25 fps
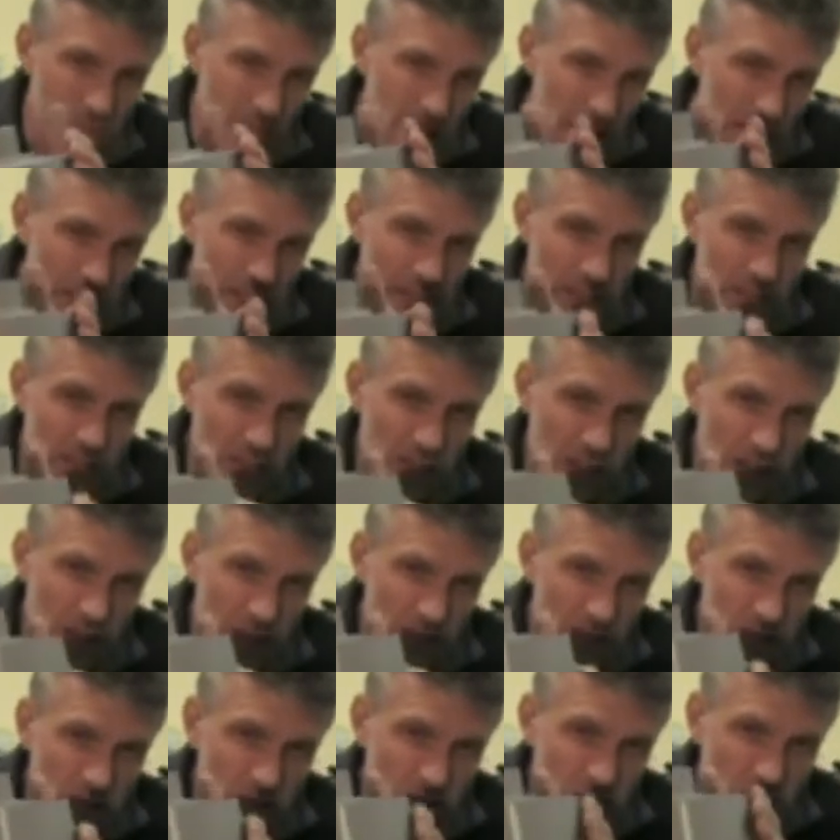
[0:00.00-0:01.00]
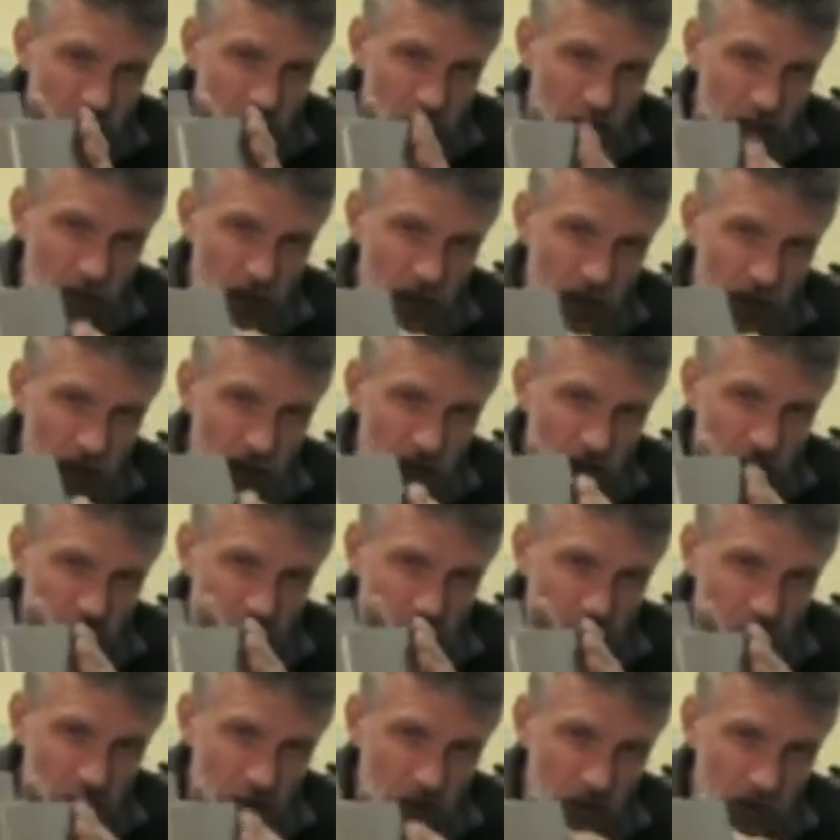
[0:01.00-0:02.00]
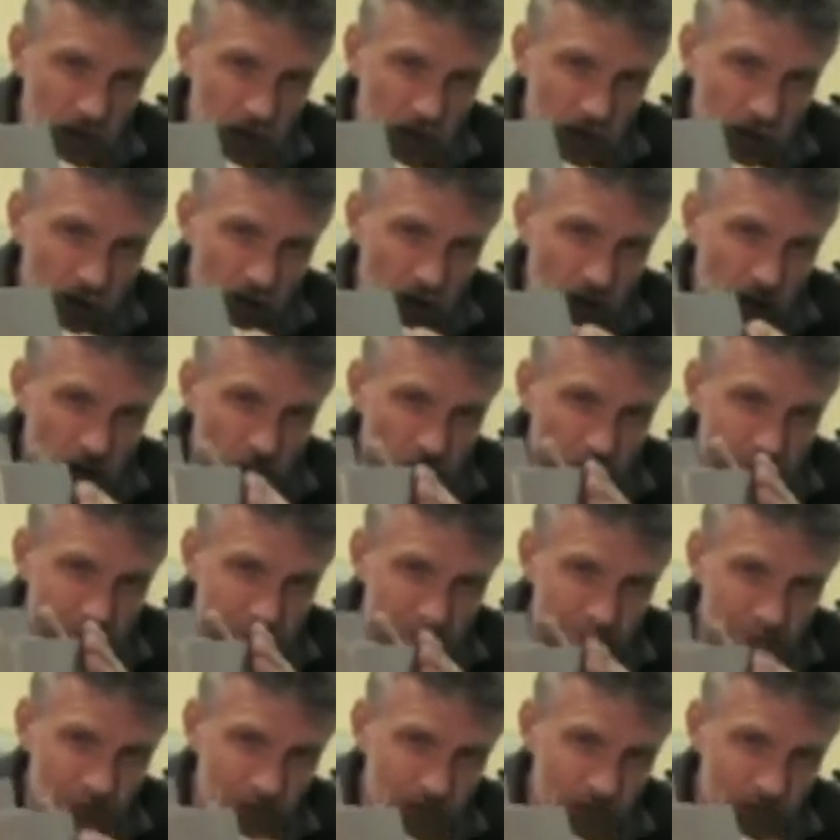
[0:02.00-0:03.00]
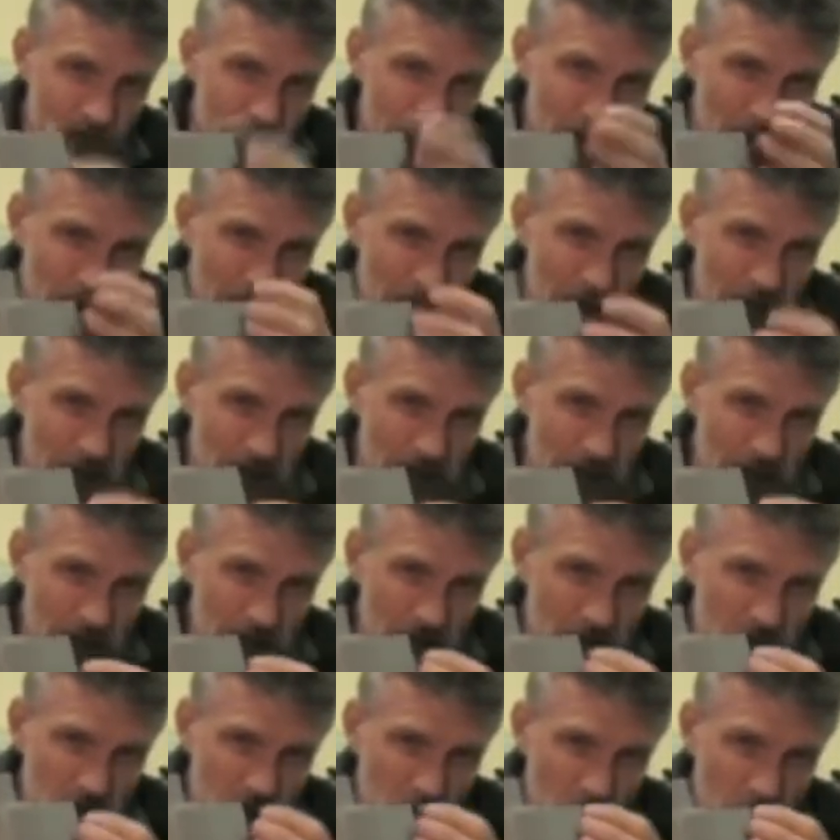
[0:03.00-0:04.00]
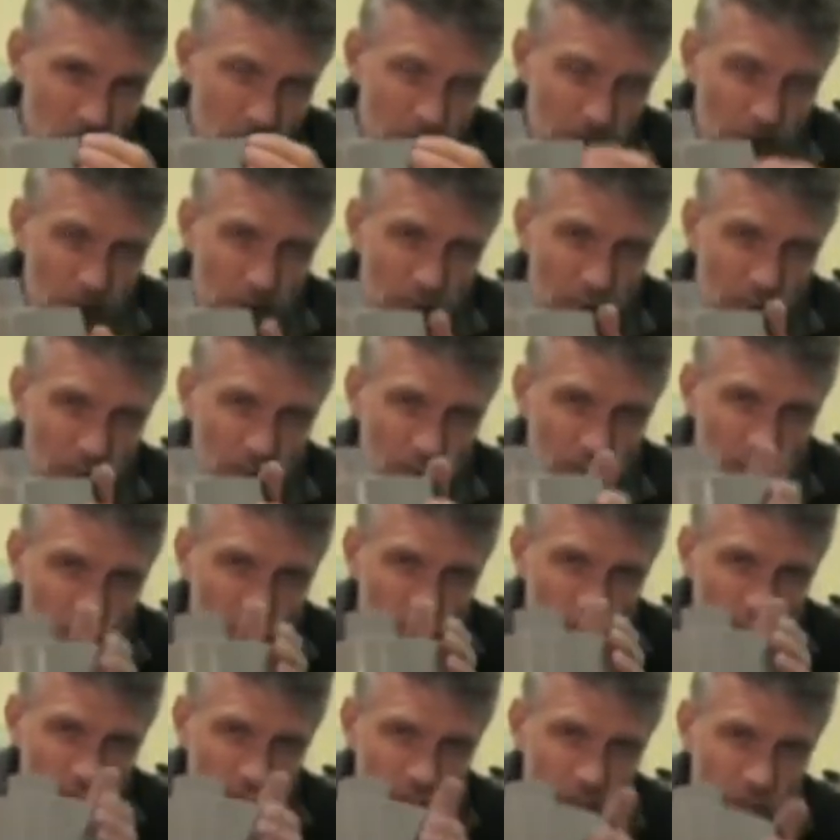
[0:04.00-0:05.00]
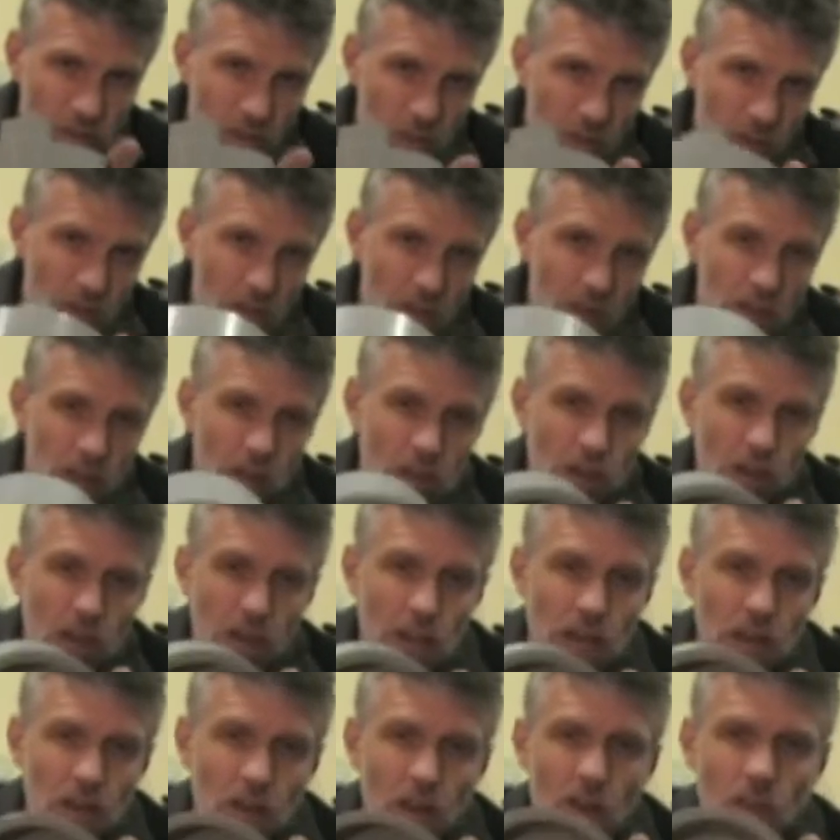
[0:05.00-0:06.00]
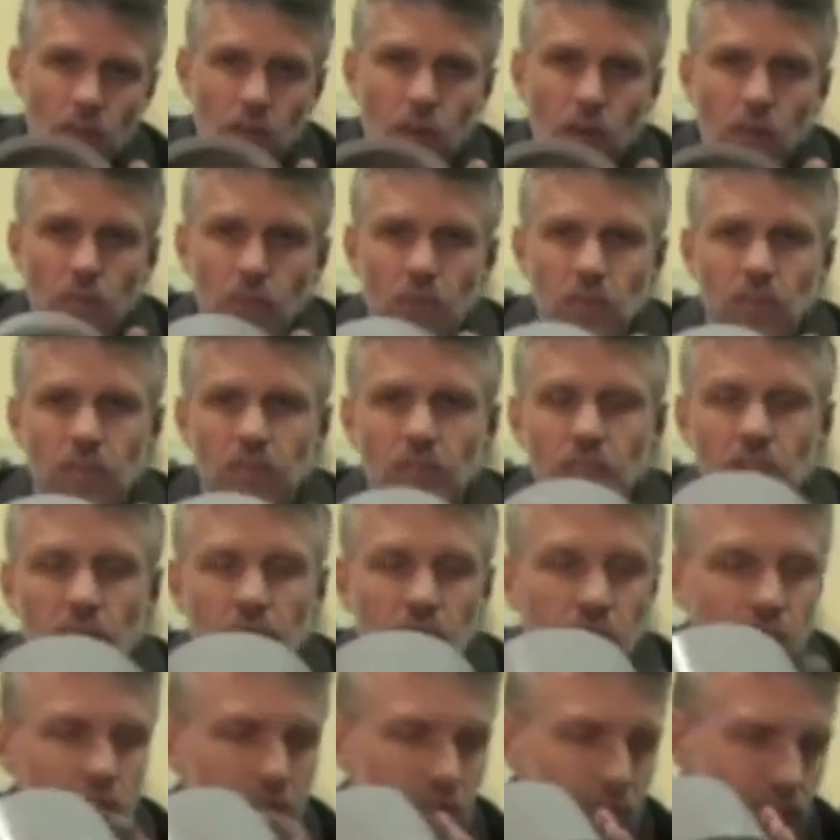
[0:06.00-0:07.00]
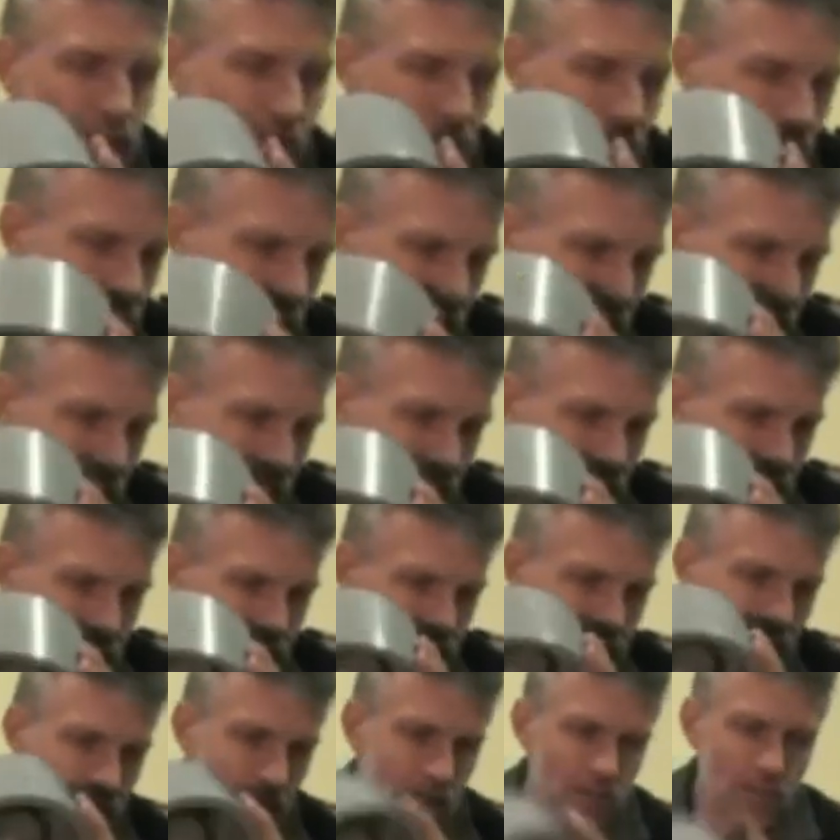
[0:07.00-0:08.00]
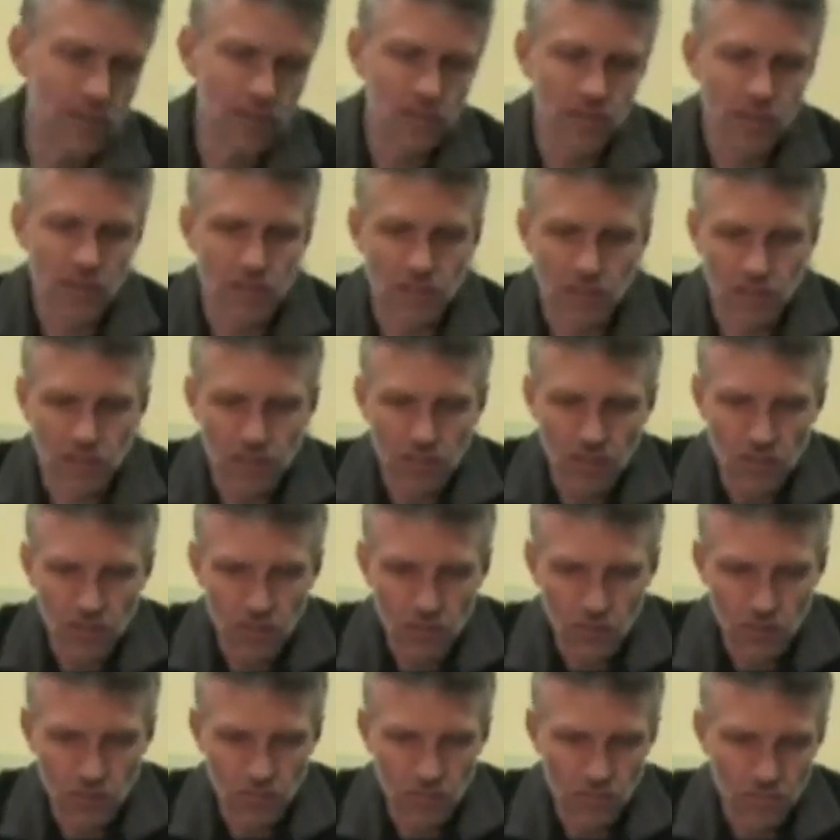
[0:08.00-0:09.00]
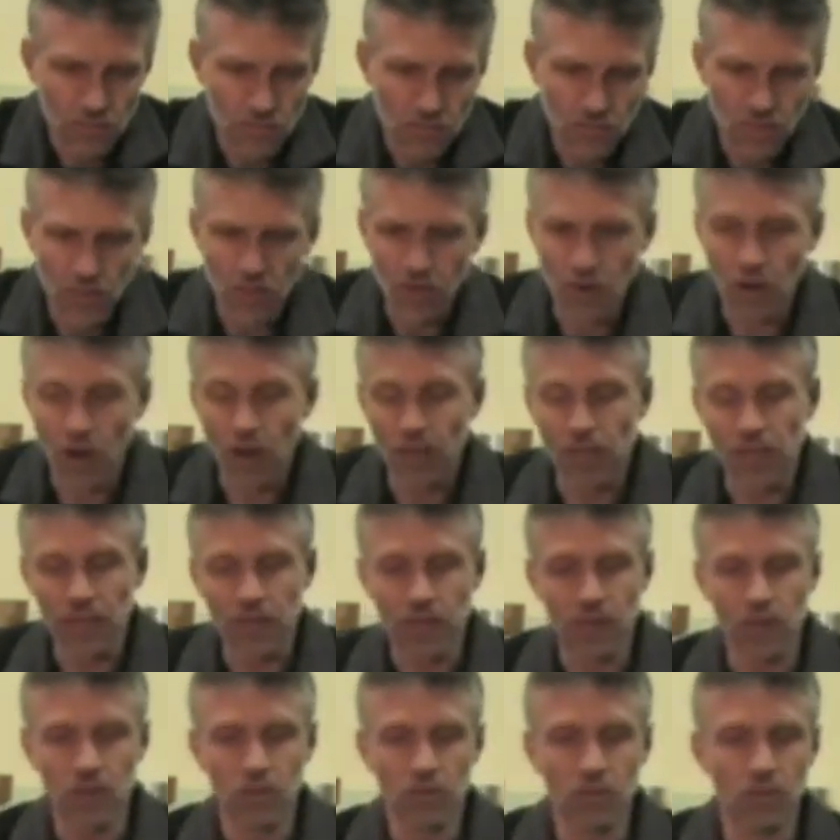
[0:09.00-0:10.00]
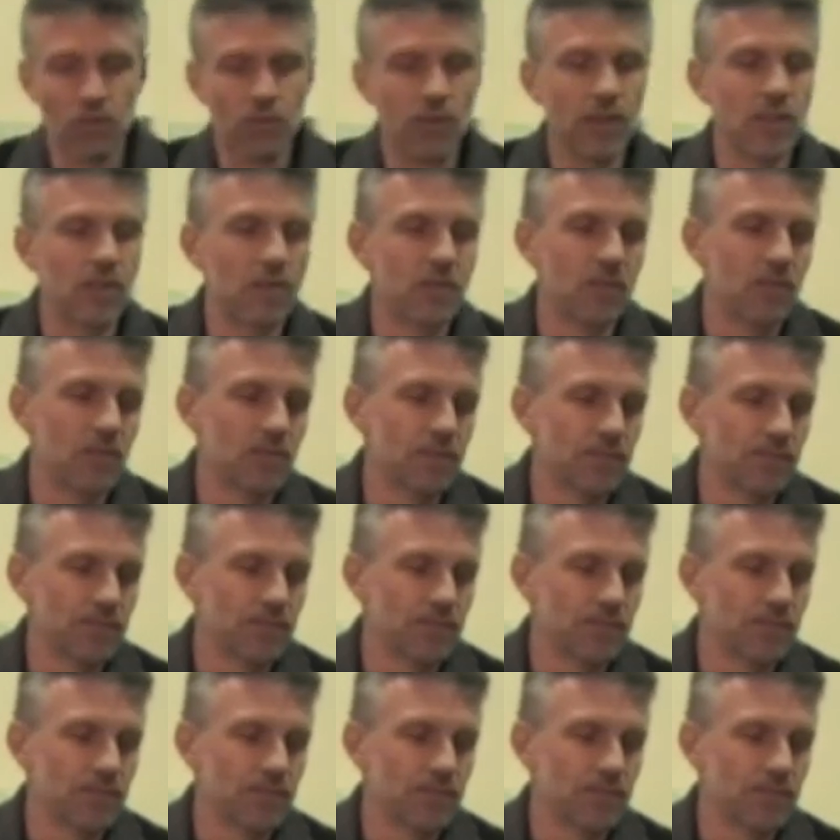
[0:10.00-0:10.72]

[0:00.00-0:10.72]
any undulations in the side, it tends to grip on those. I've gone with 6. There is I think a good reason,